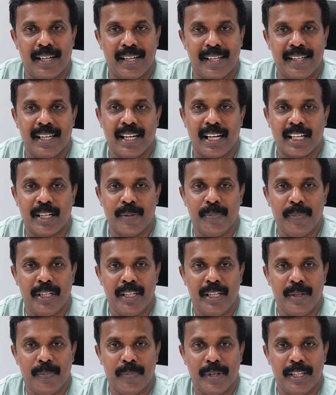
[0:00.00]
and
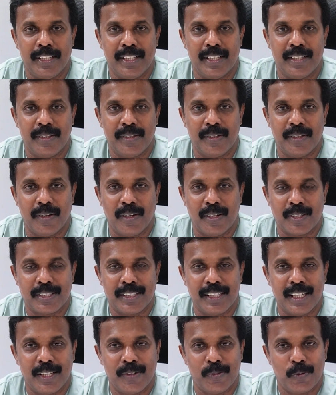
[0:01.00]
accompanied by the
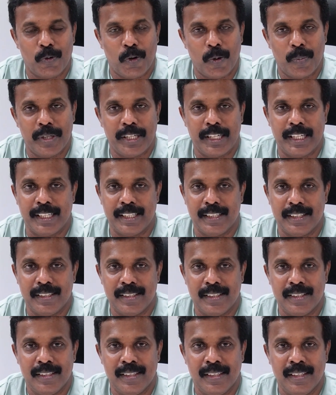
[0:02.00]
nausea and vomiting.
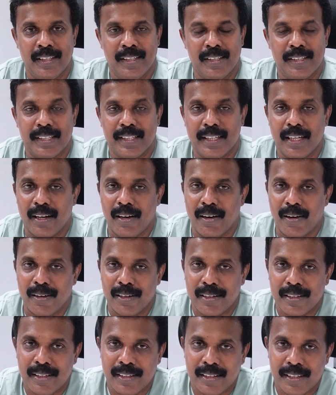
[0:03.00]
The
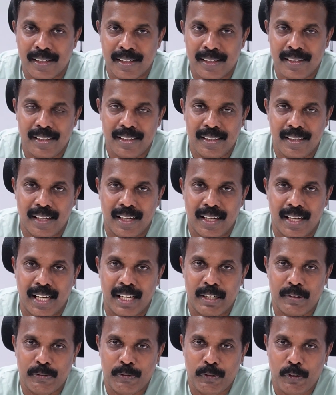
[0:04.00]
alcohol
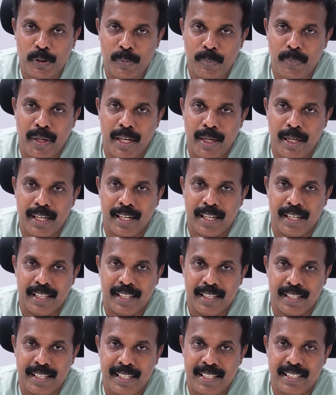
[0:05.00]
and food may
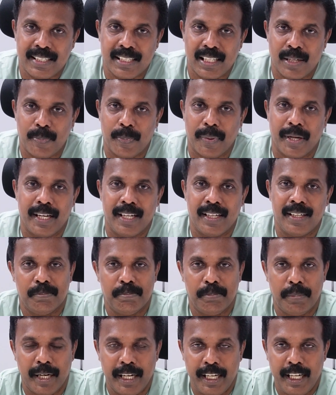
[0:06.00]
increase the pain.
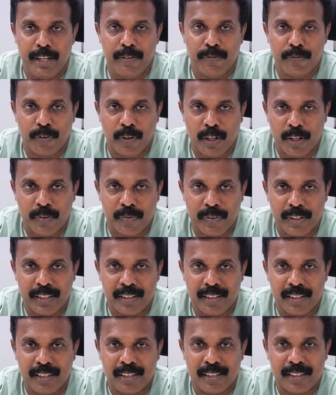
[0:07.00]
Bending
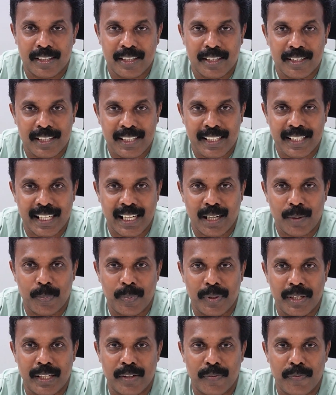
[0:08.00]
forward or curling
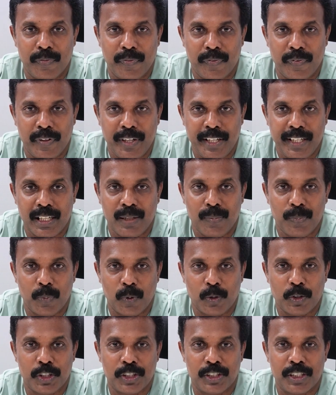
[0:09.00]
up in the fetal
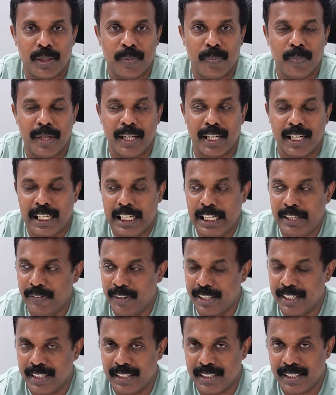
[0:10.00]
position may relieve
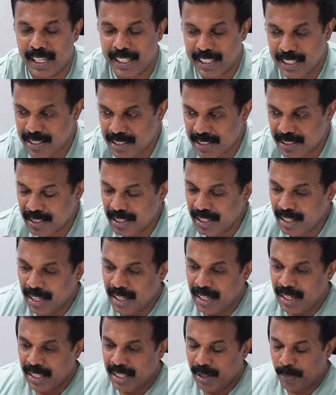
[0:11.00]
it. That is,
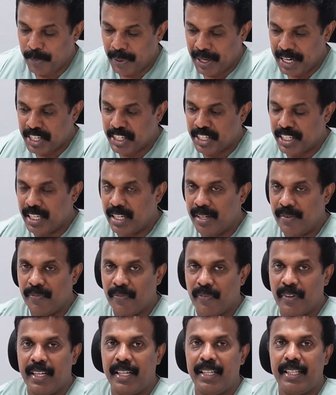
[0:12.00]
the
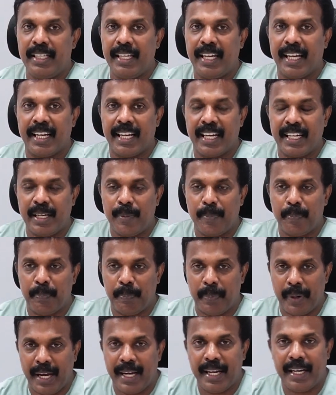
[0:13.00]
patient, when they get a
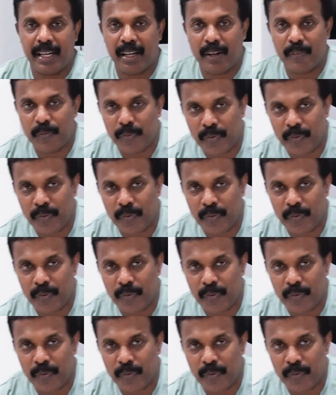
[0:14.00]
pain of